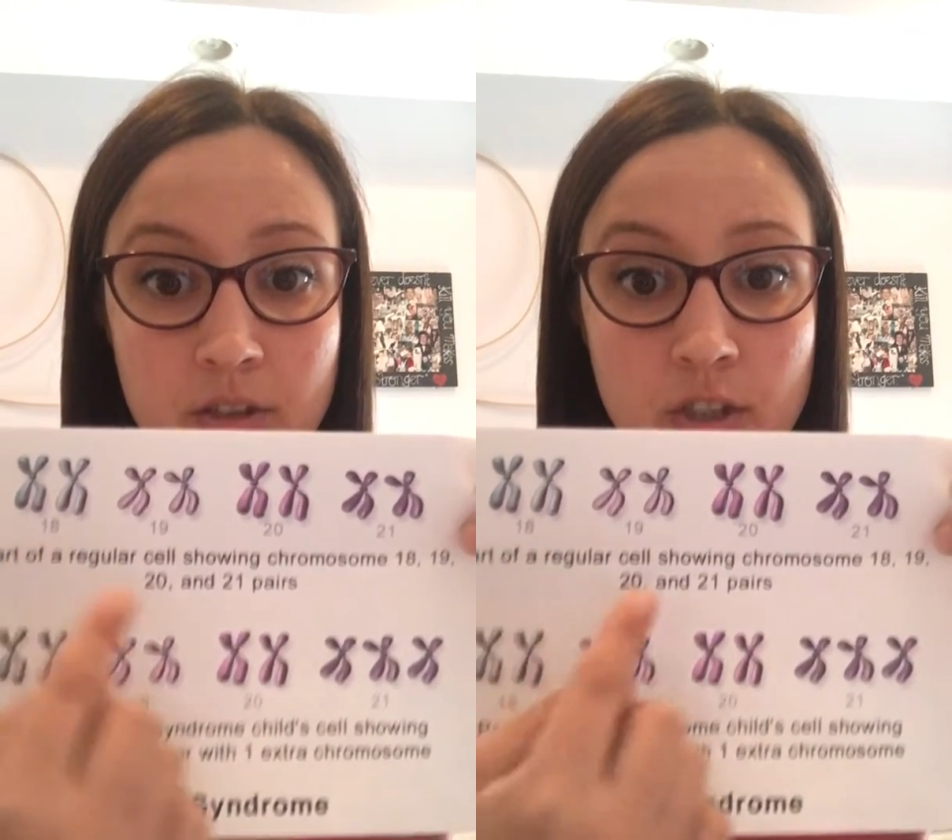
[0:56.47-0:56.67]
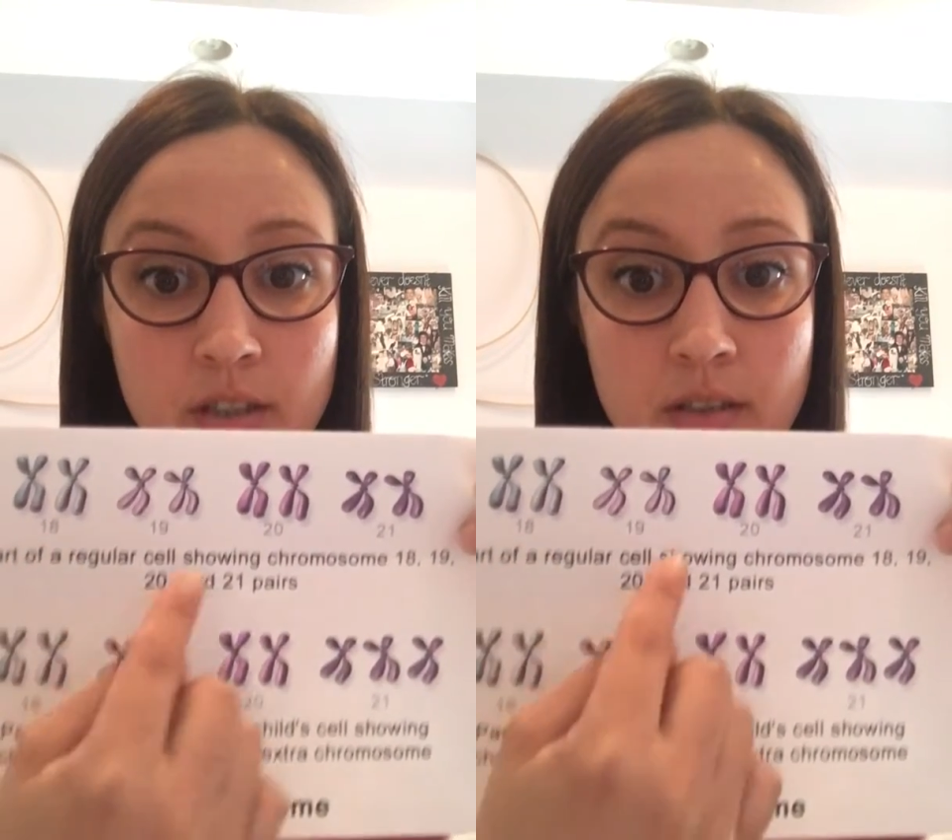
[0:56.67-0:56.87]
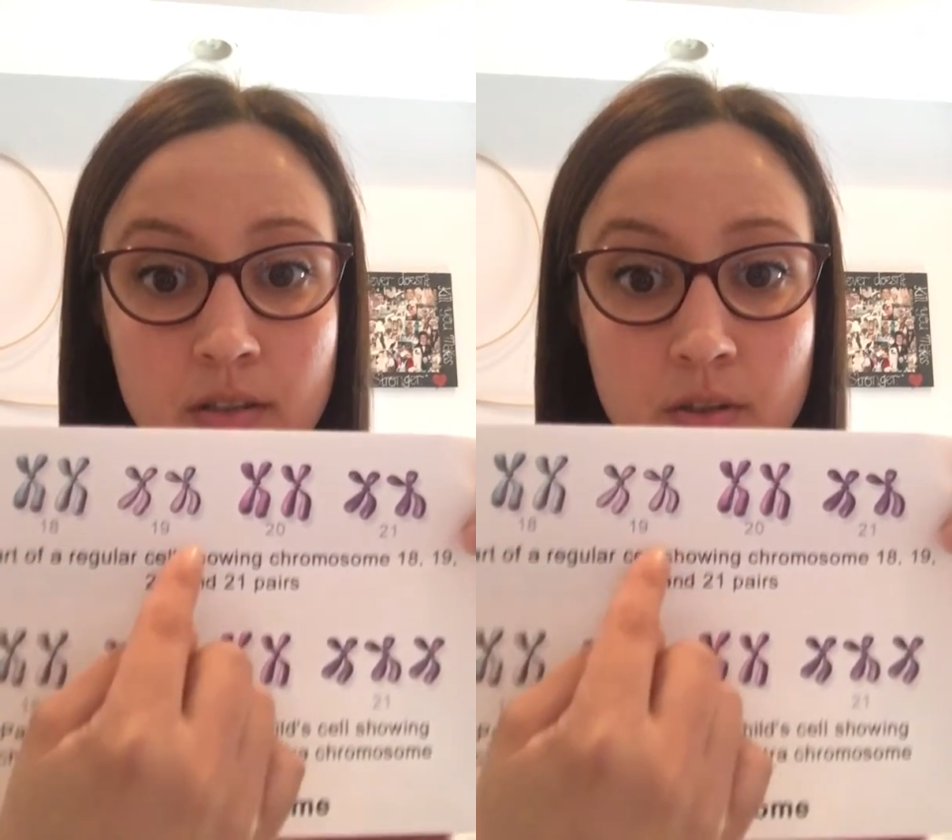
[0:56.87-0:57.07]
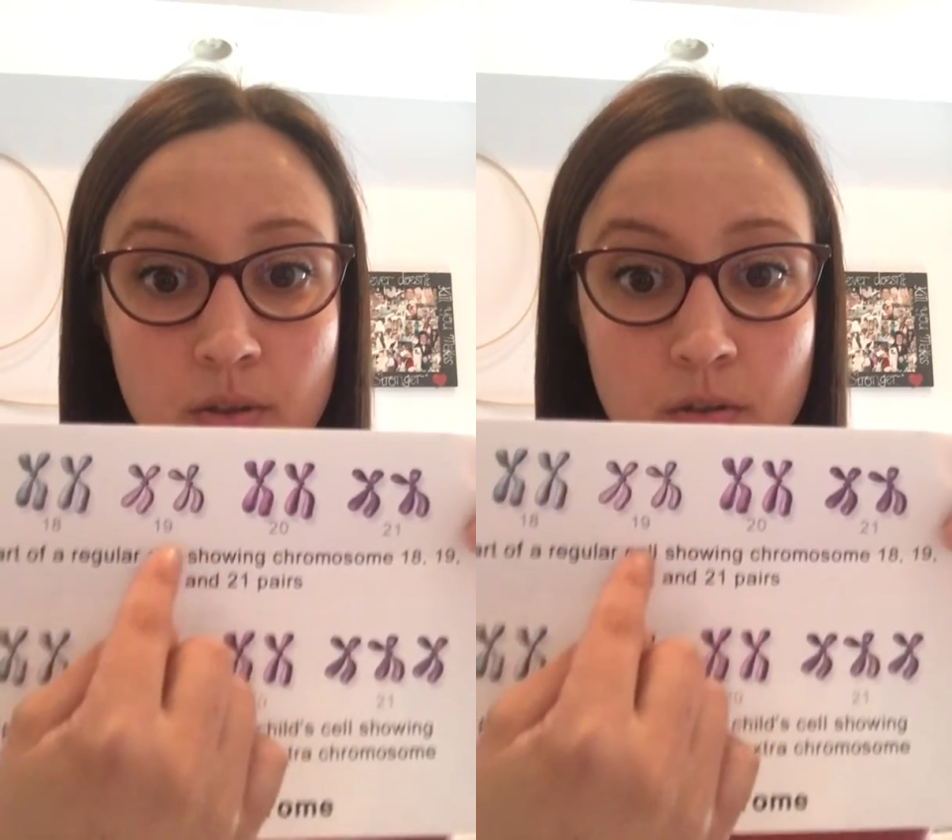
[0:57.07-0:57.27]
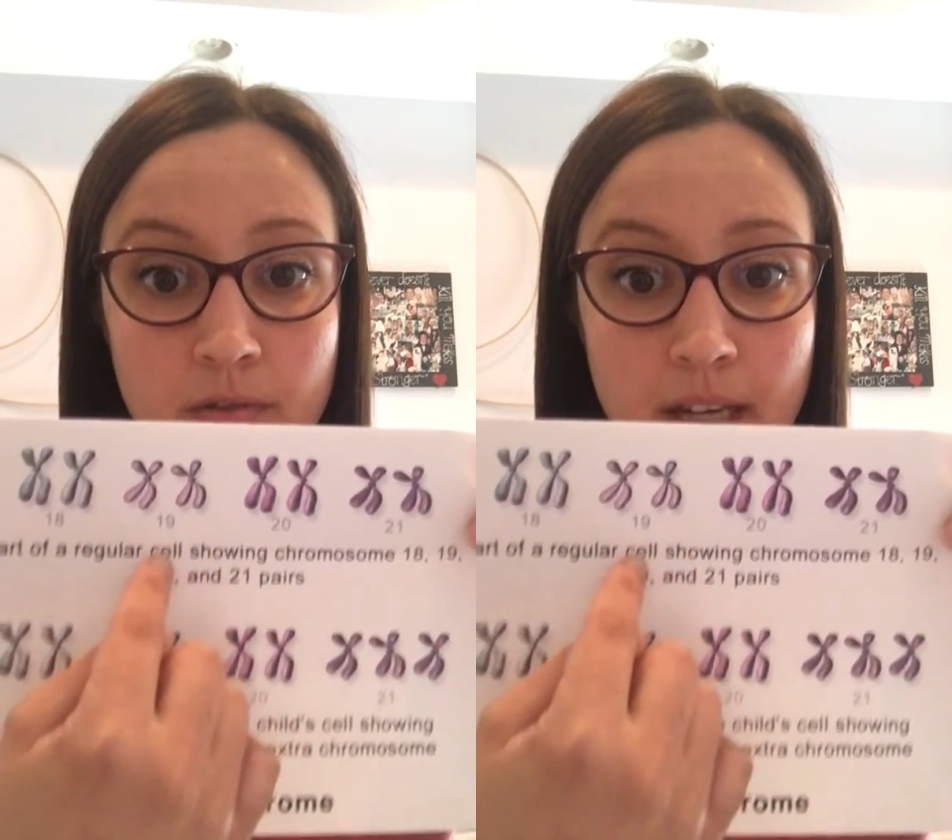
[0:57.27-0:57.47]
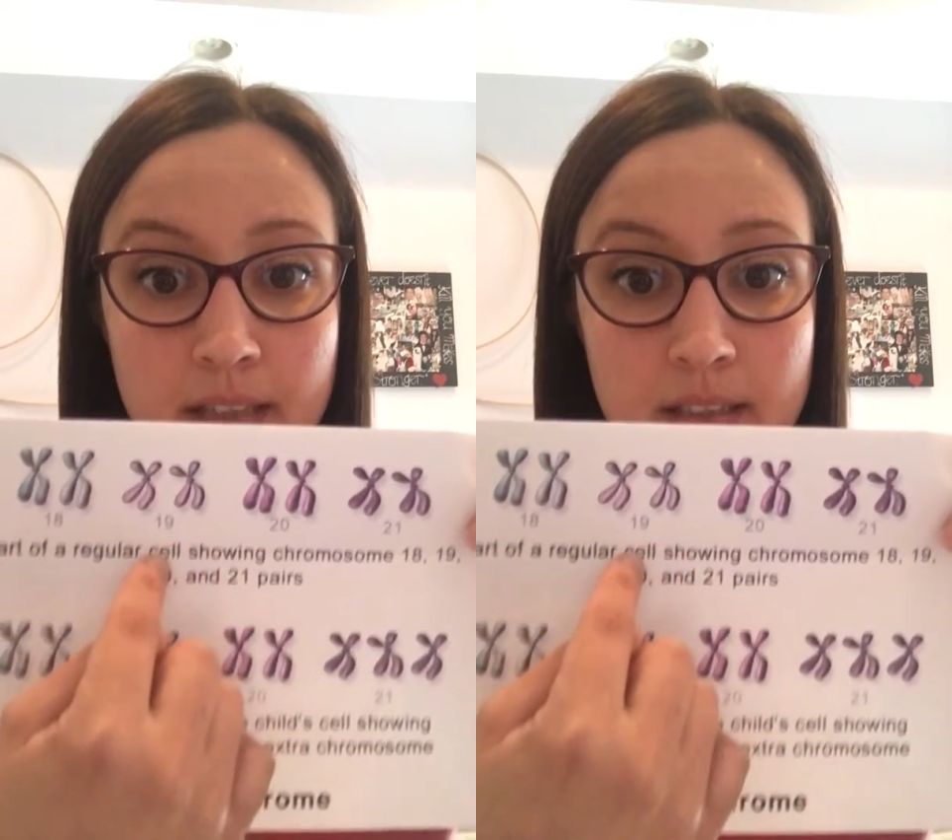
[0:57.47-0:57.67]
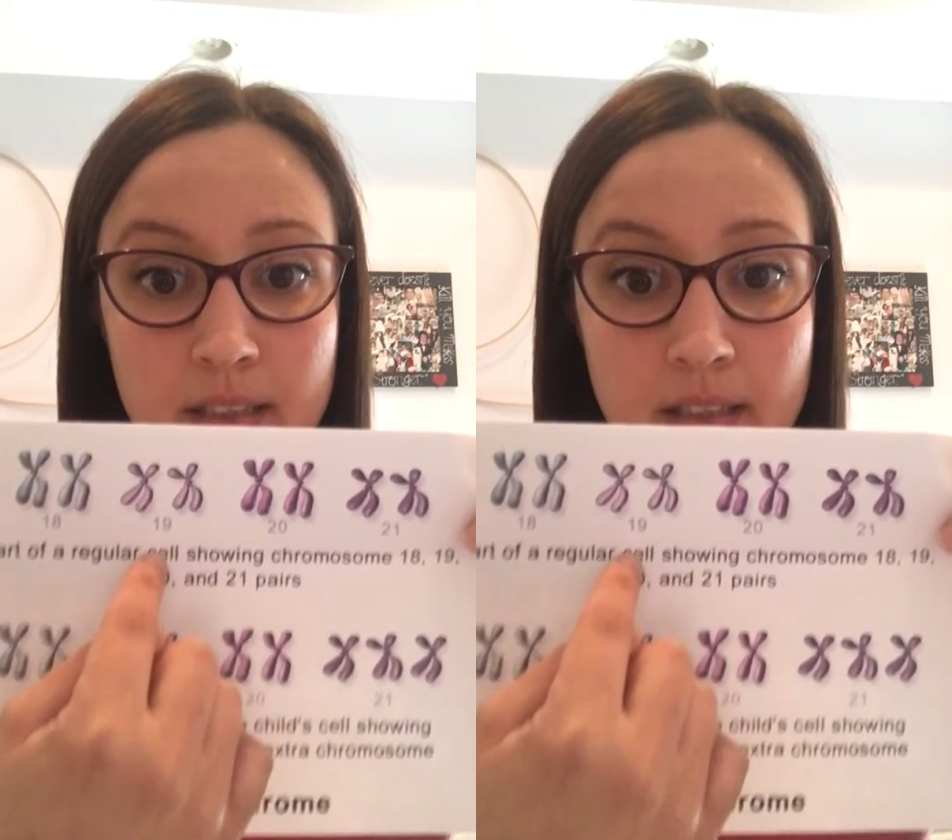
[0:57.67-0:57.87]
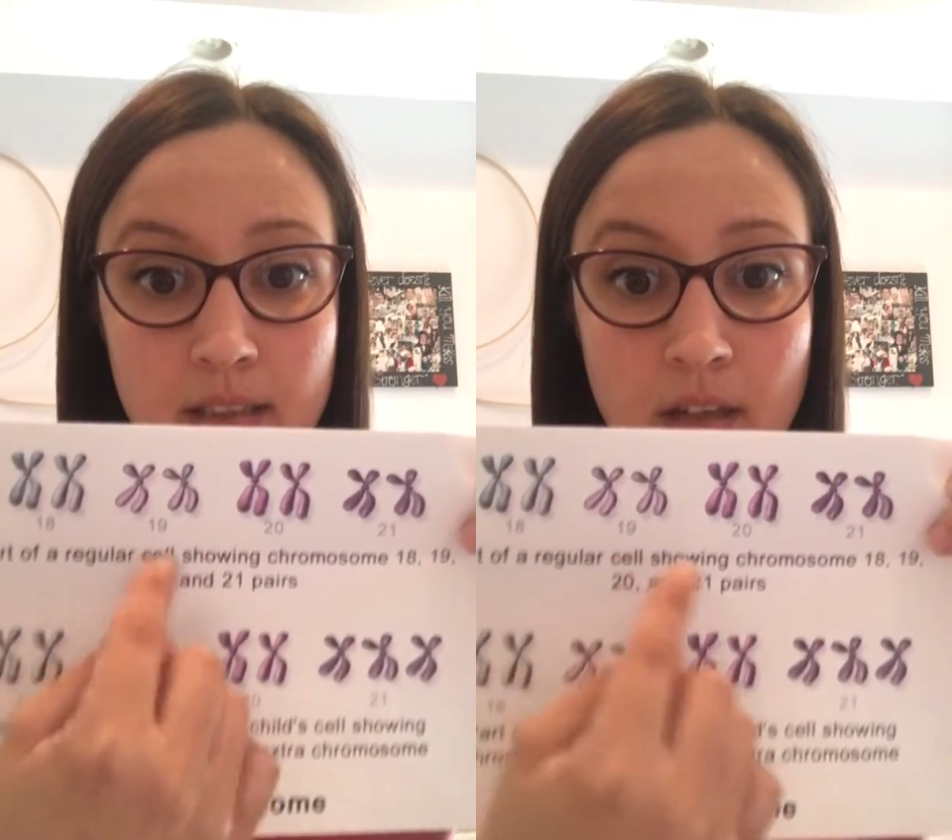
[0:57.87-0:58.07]
gene, 2 of
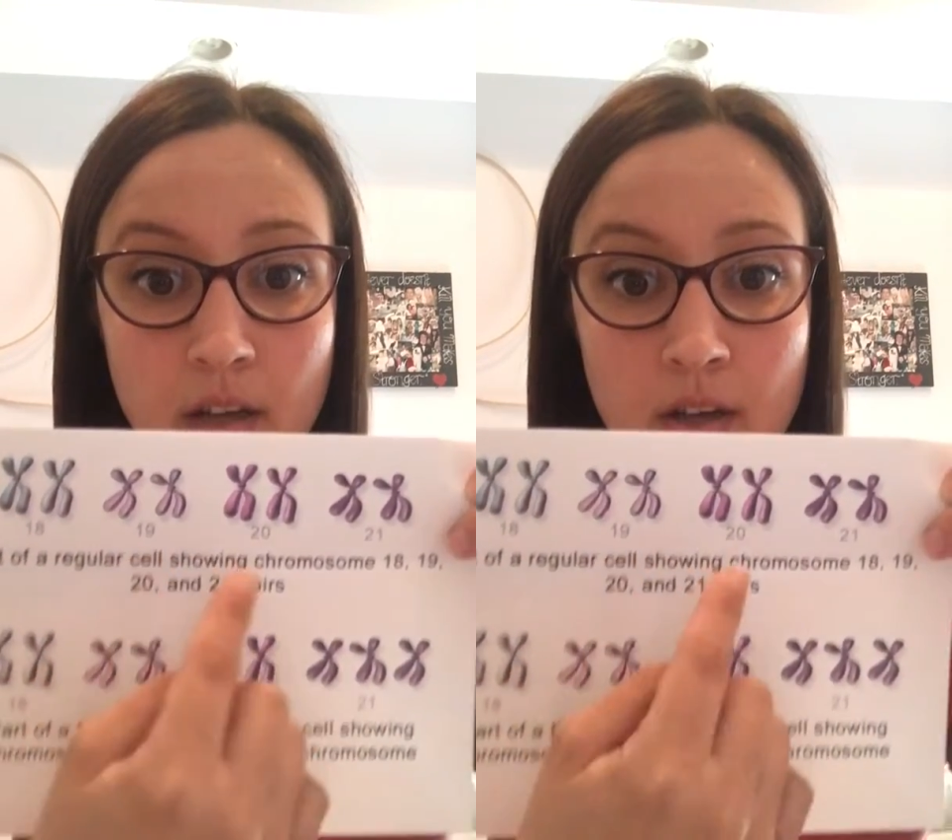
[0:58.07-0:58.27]
19,